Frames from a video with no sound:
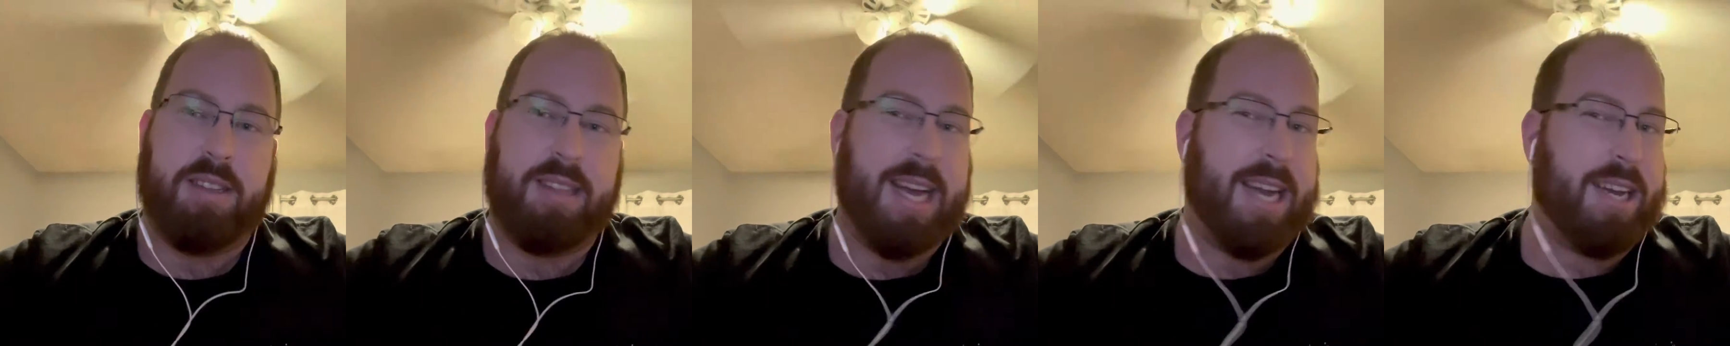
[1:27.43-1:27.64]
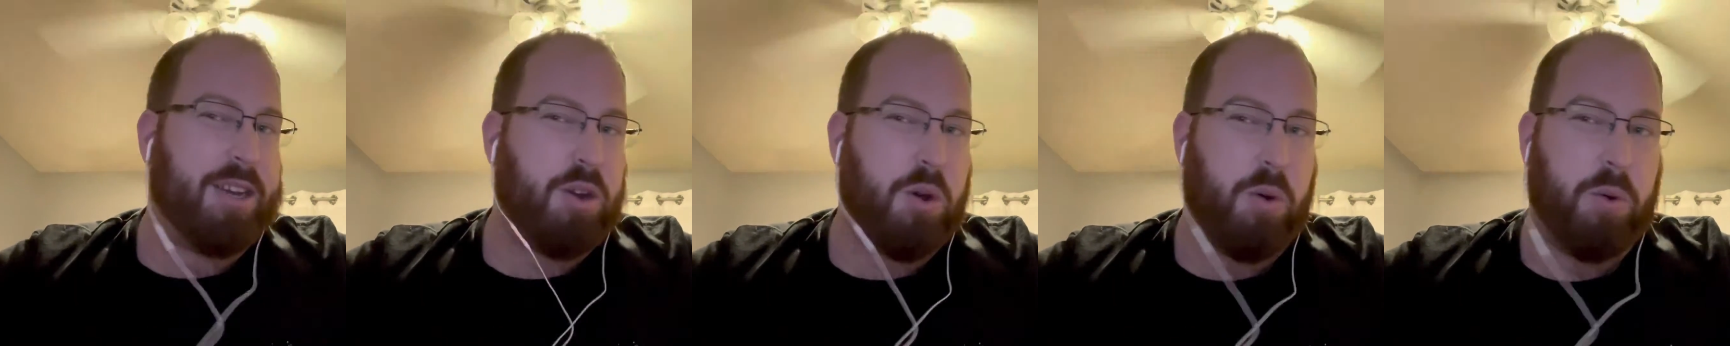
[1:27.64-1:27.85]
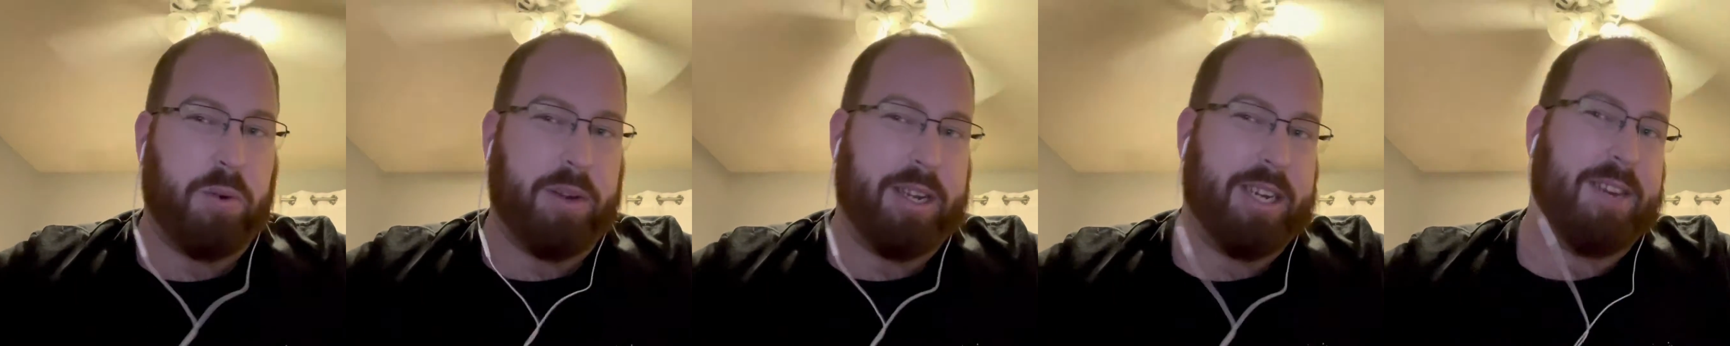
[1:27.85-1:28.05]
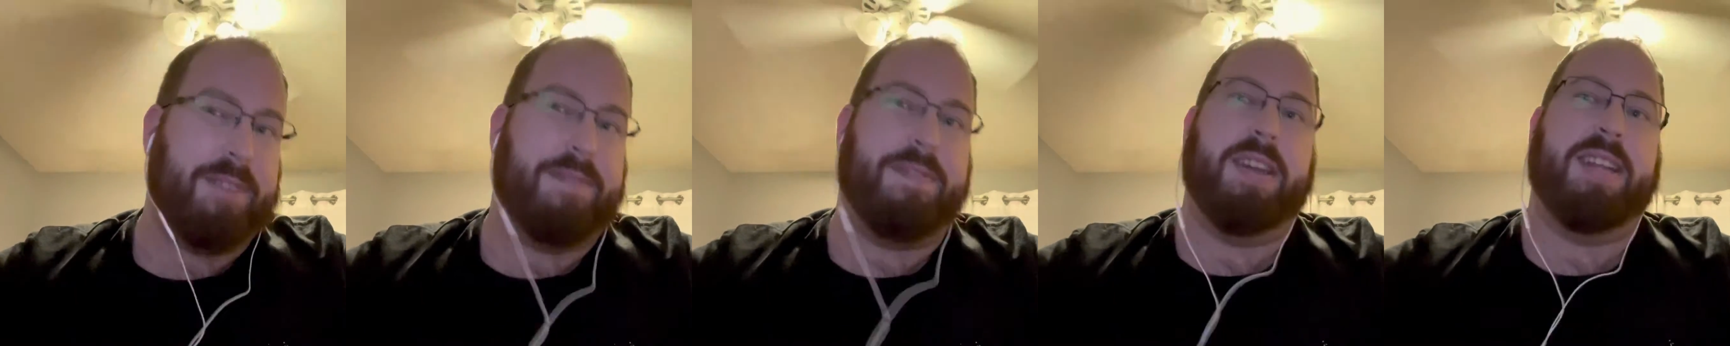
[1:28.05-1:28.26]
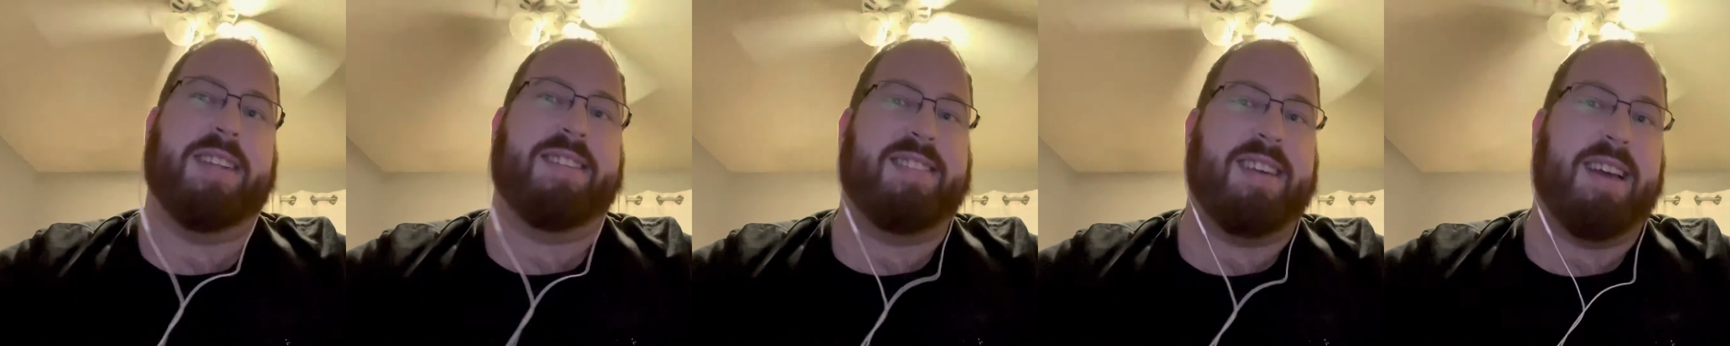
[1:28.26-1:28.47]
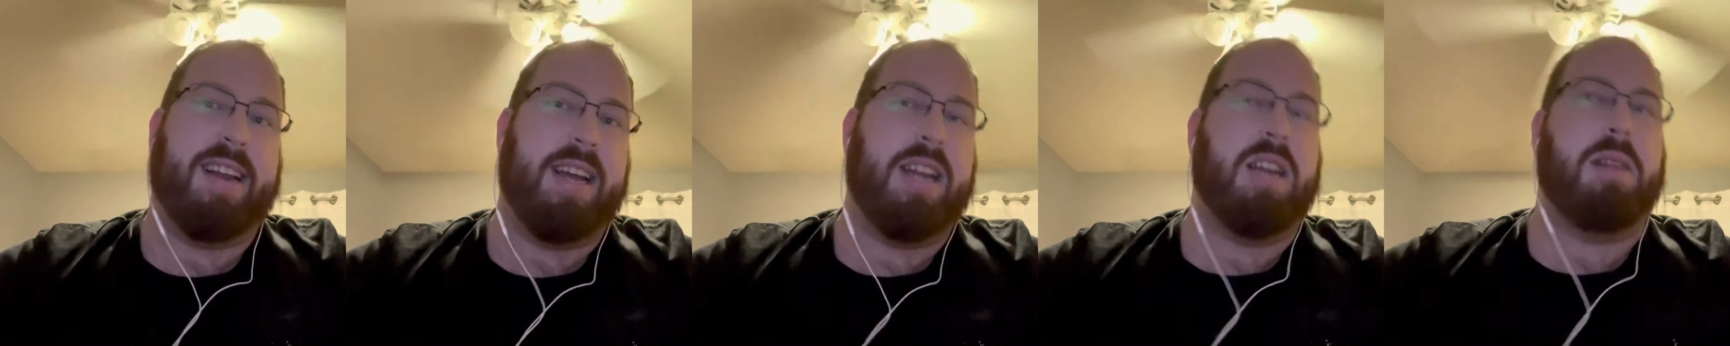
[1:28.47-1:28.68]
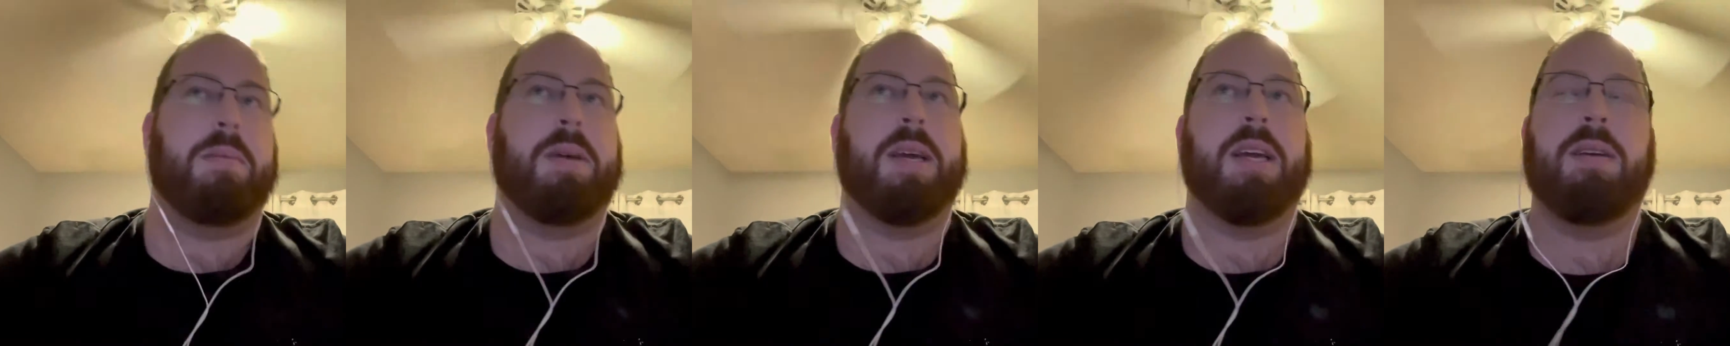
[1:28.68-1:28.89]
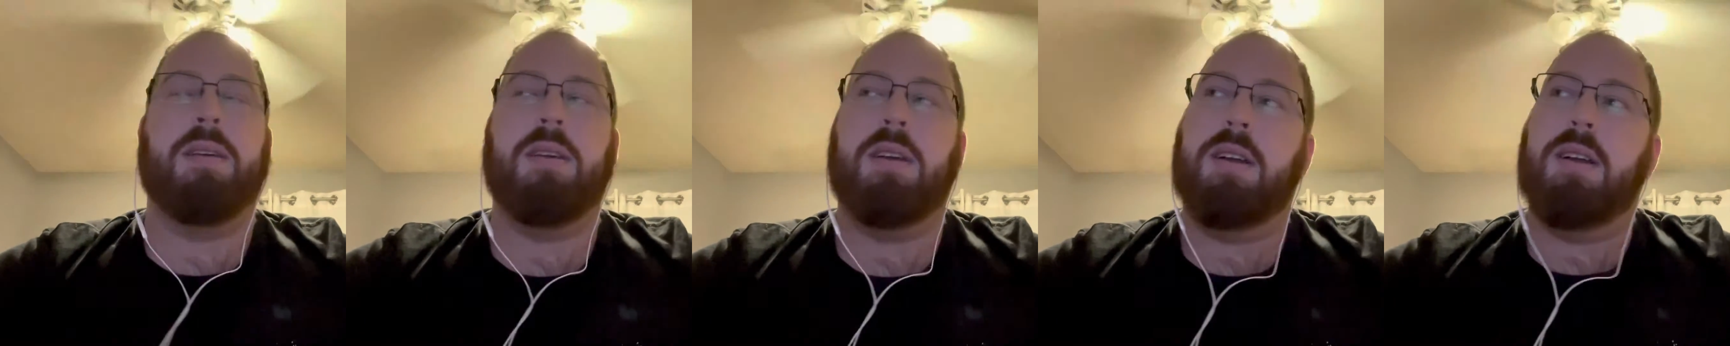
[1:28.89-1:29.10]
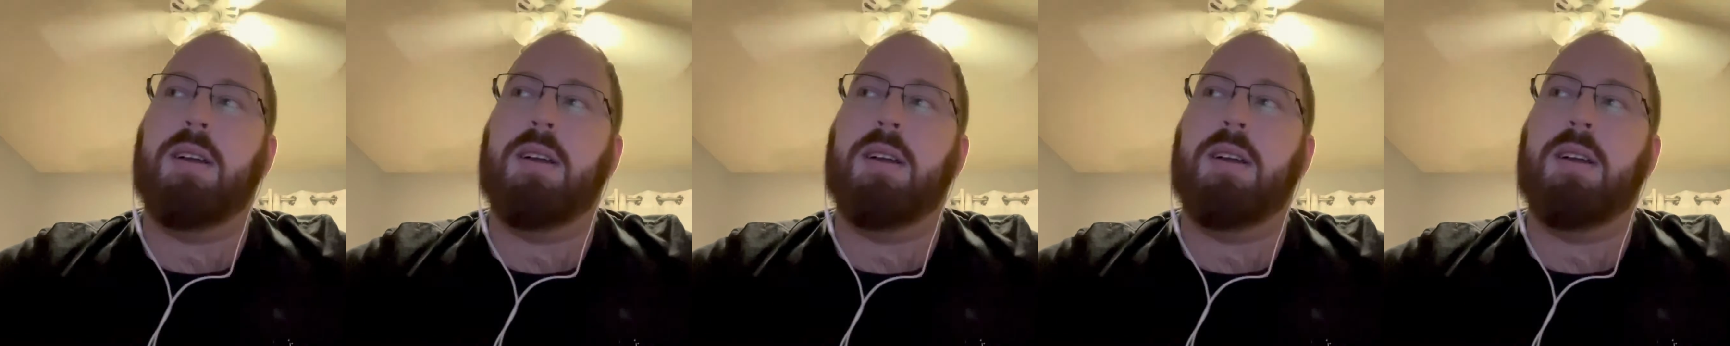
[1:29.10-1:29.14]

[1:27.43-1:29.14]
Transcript: That totally defeats that enemy.